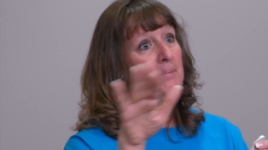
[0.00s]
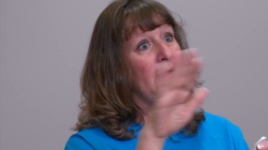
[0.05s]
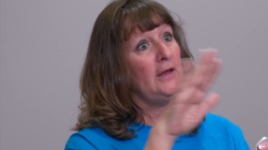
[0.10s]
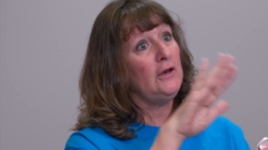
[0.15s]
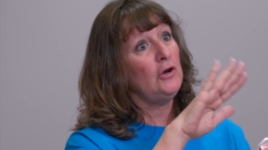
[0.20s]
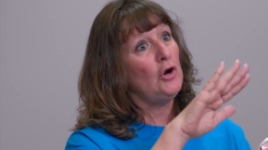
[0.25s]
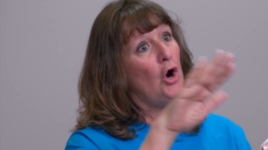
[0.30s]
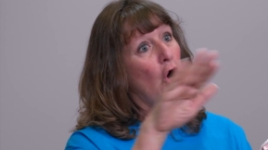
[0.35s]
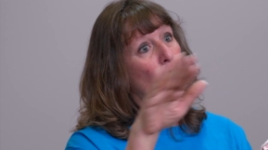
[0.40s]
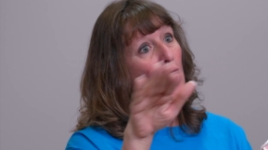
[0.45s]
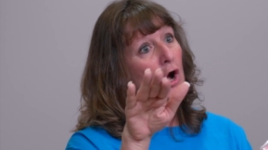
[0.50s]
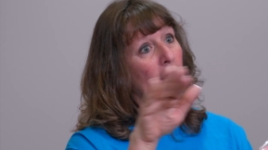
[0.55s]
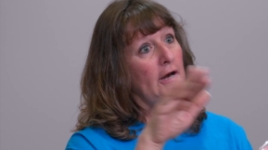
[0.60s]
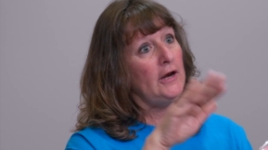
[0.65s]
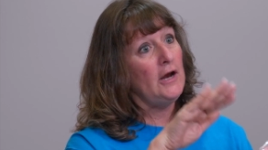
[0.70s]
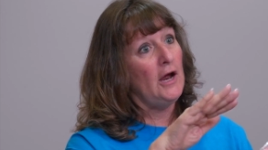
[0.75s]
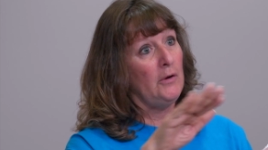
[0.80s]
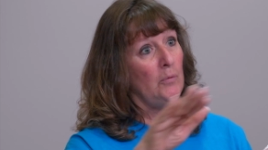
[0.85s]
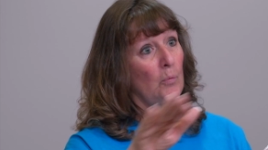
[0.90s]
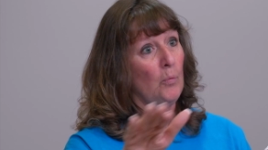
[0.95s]
it
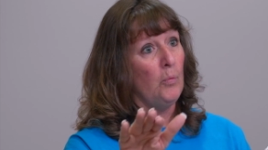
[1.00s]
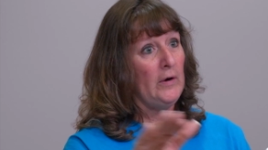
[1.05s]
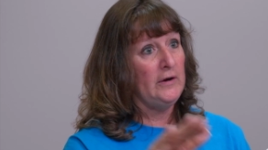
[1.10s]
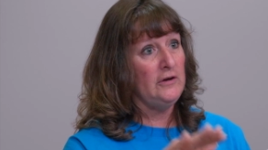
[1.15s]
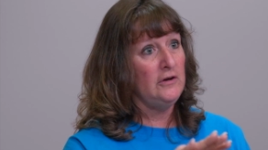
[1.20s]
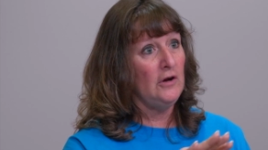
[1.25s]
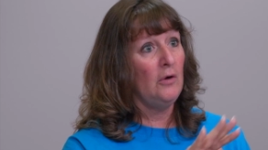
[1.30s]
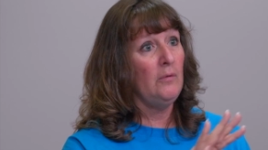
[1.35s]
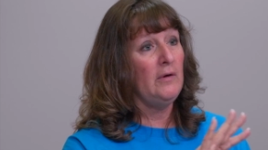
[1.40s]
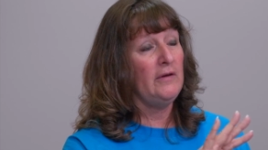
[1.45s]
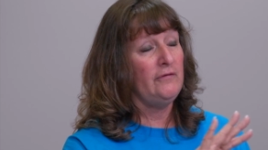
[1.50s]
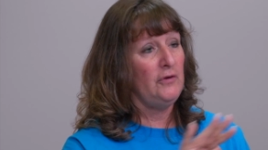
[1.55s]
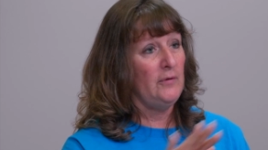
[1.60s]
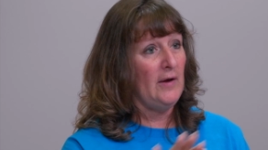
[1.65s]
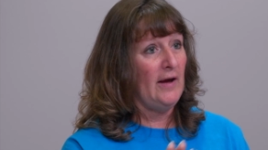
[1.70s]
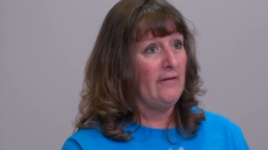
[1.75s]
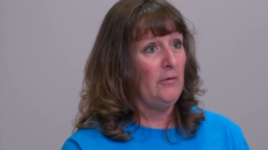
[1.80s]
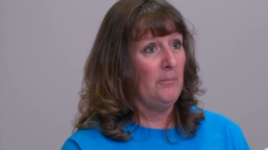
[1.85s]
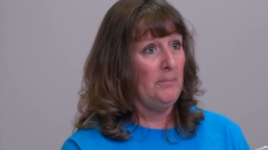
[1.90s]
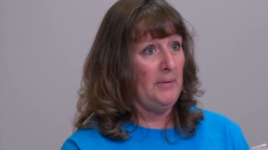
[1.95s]
on a window if you
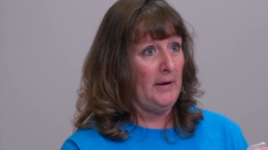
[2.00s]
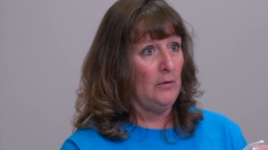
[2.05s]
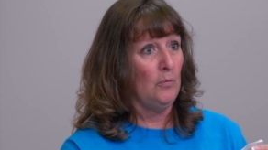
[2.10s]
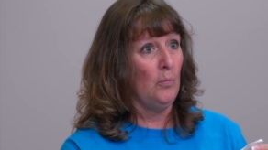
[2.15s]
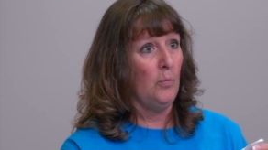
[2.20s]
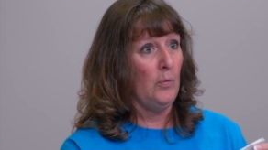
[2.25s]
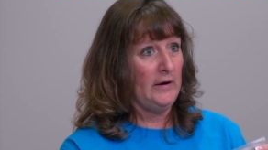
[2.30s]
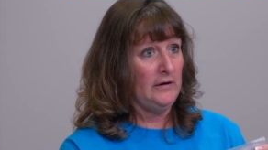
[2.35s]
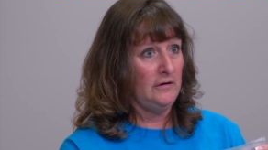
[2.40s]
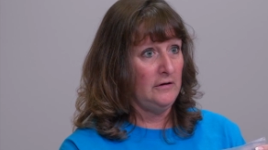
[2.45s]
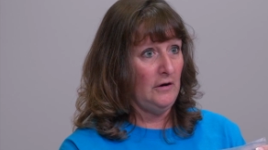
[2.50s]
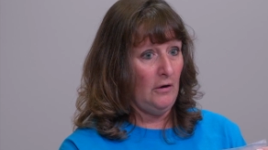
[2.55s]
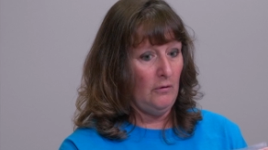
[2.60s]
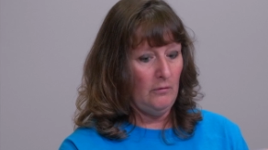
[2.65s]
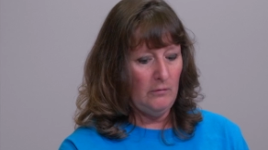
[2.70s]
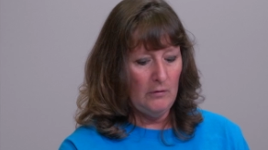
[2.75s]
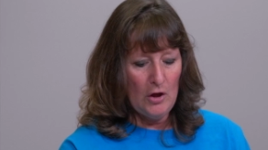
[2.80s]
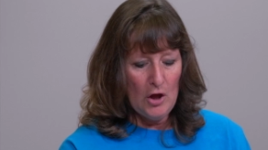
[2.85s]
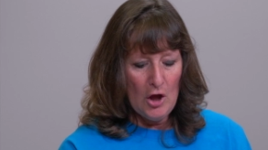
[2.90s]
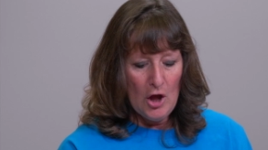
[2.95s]
have a big
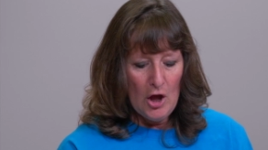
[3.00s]
window.